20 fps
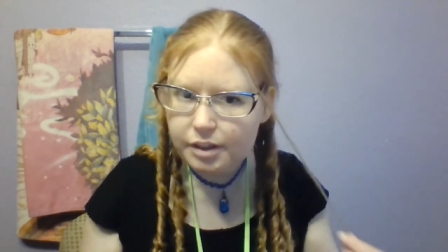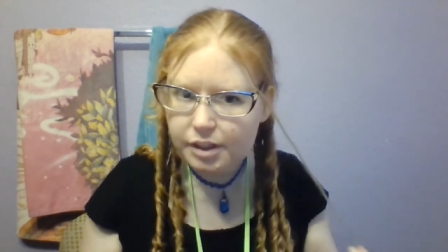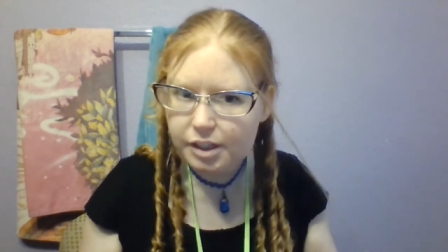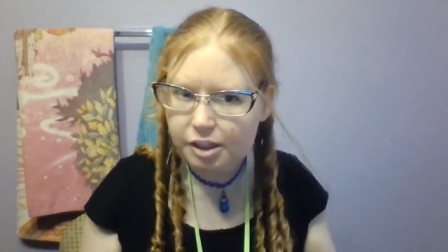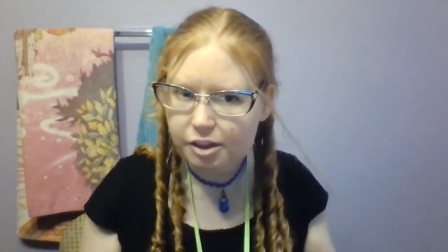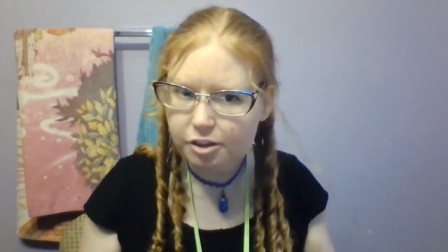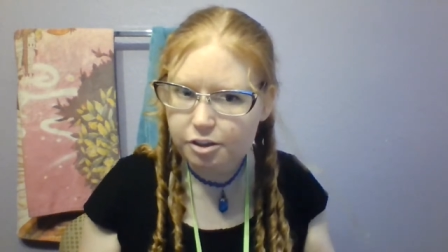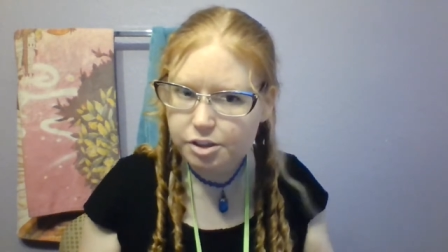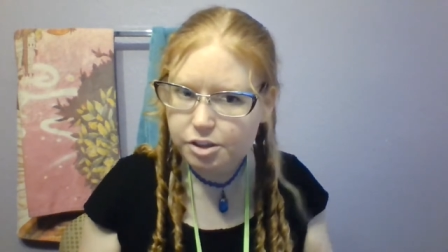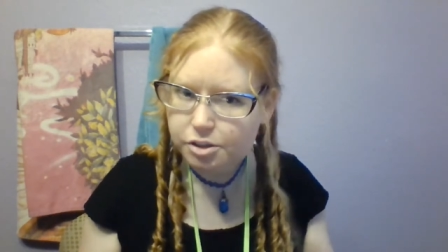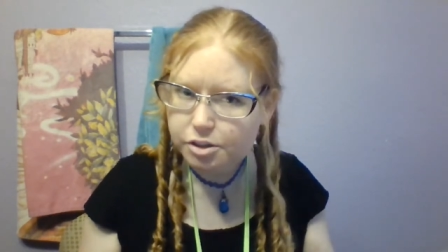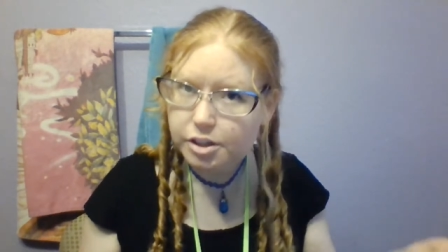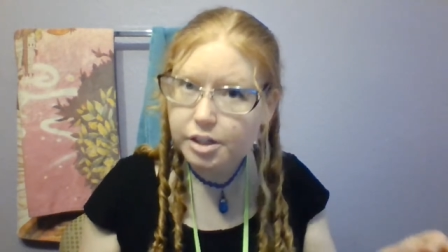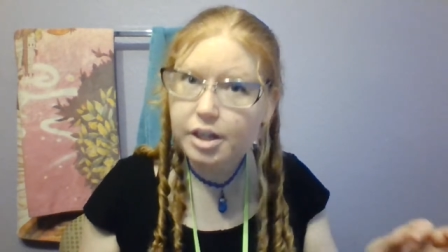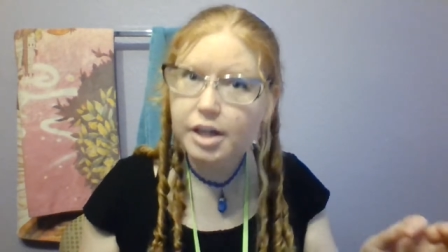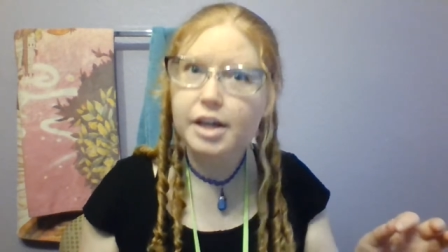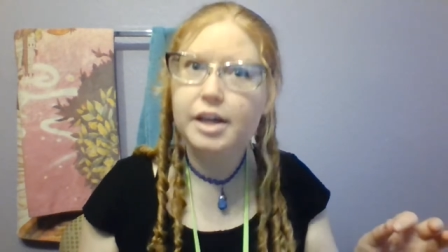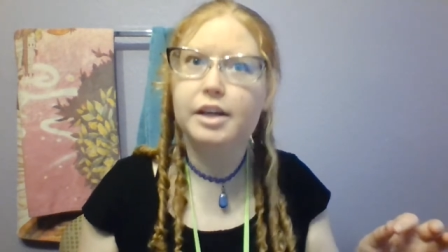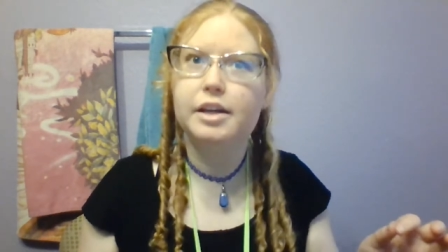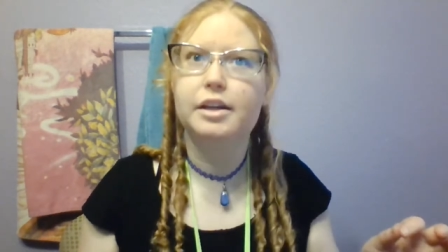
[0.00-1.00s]
looks good
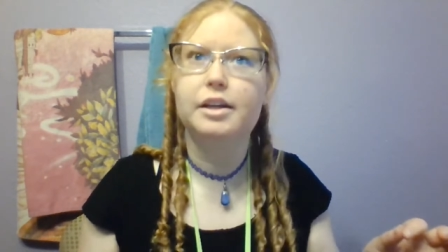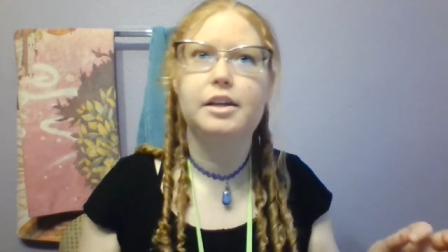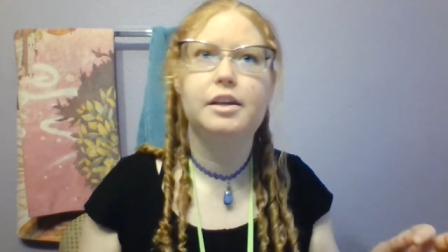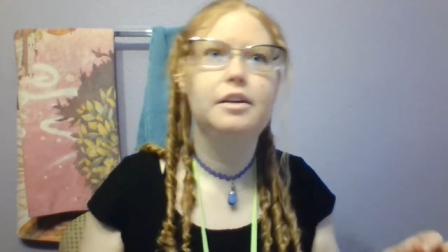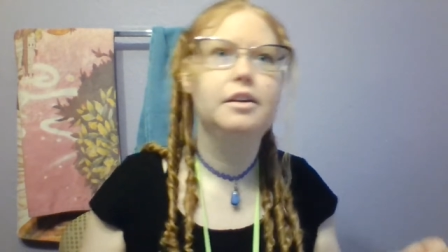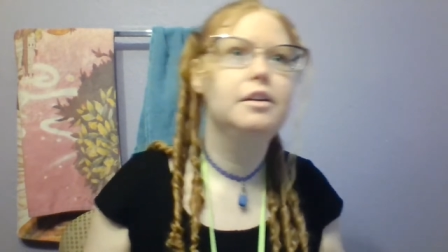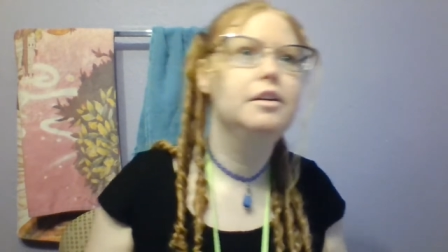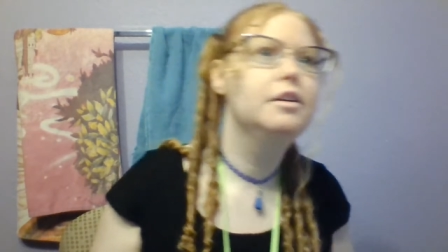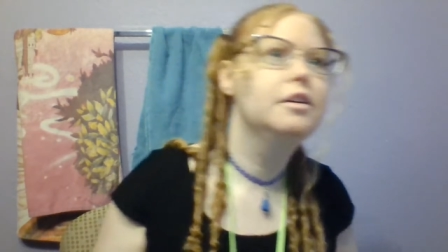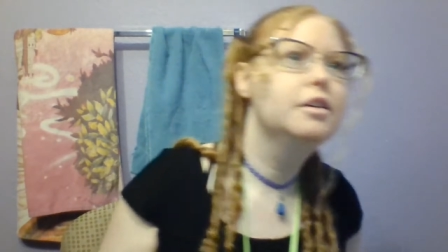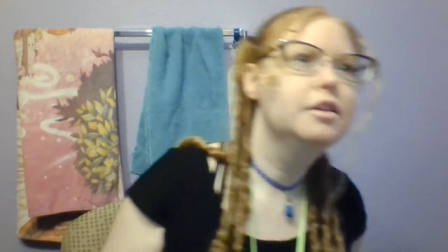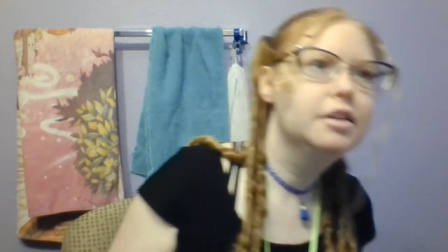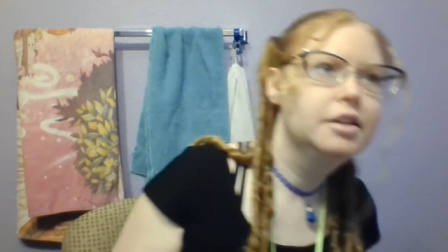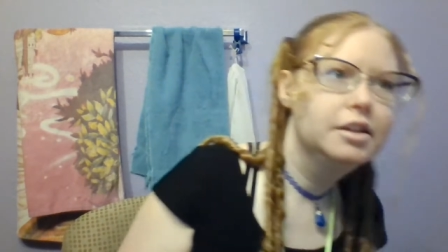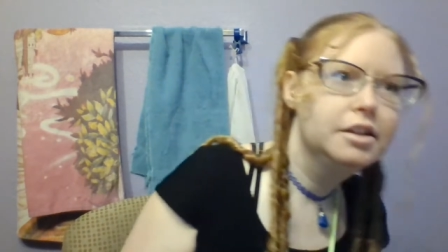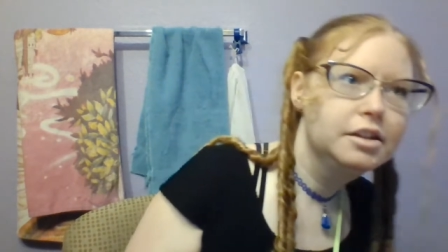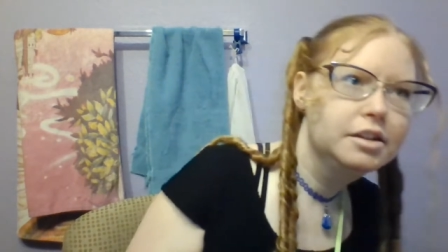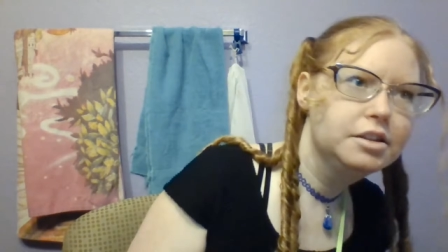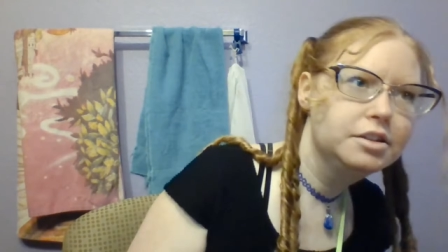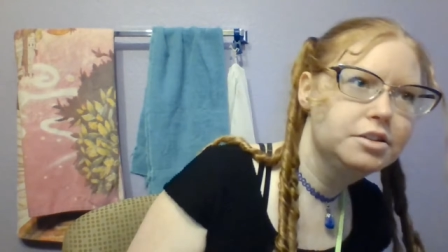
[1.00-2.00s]
on
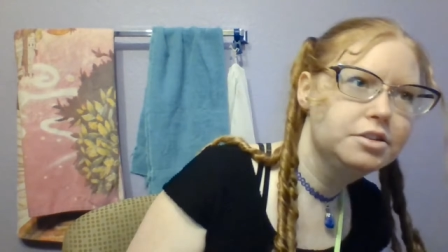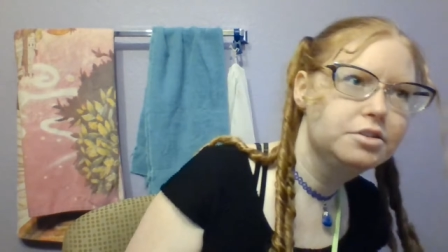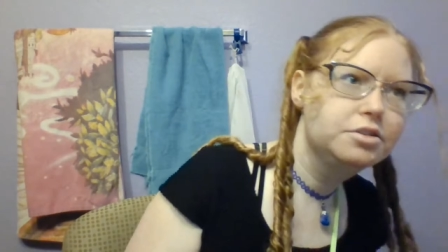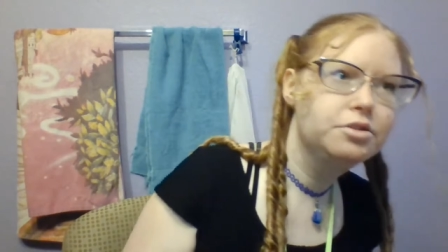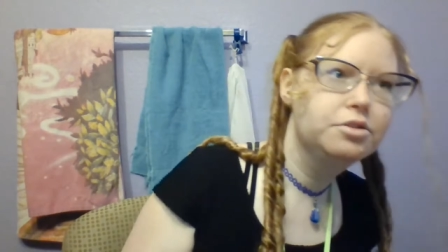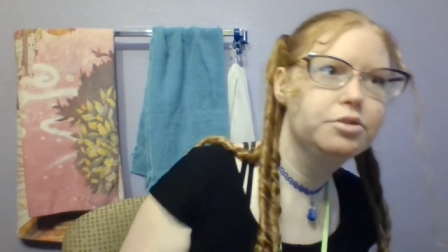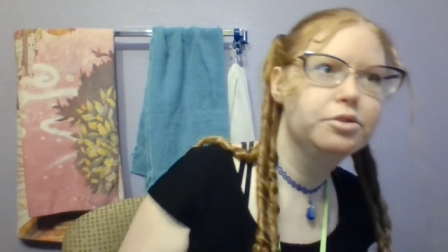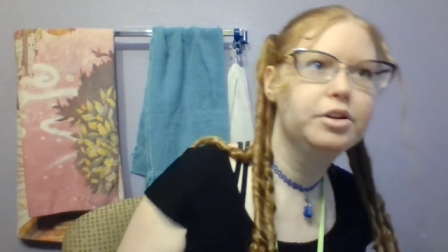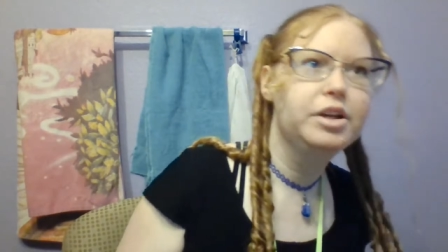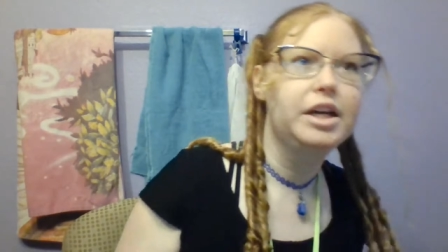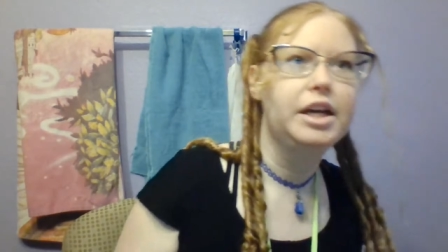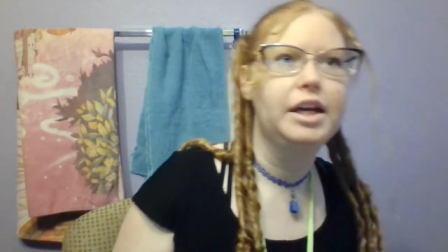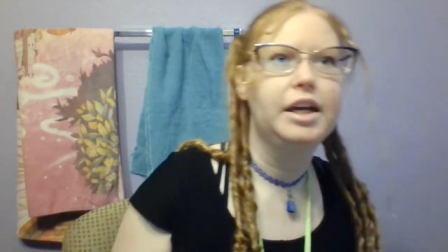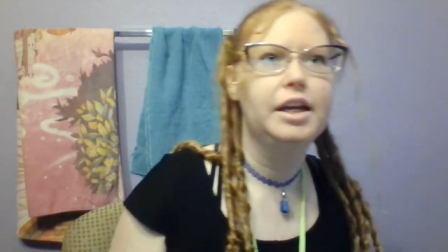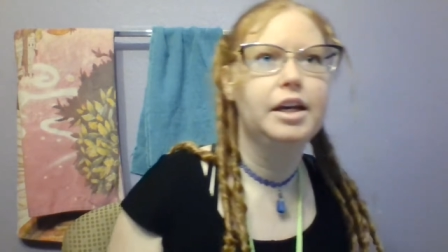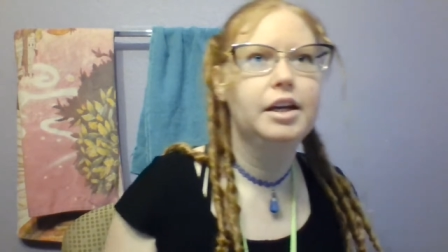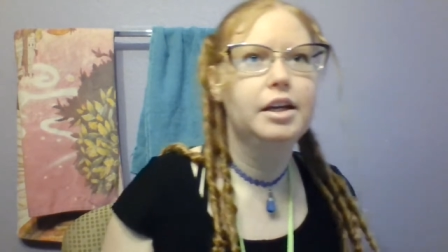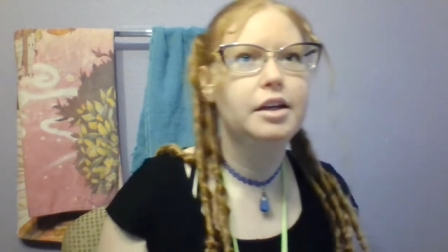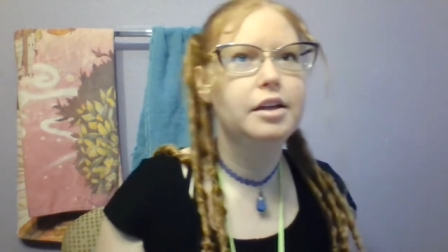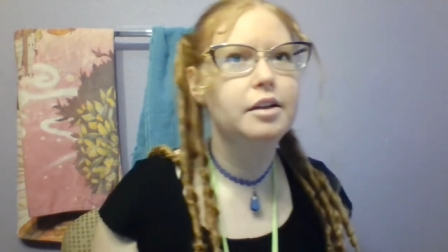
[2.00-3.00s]

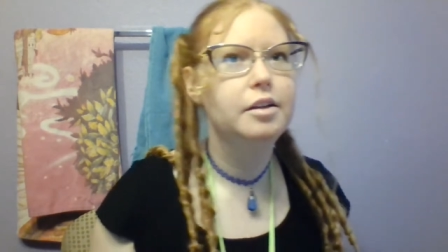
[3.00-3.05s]
green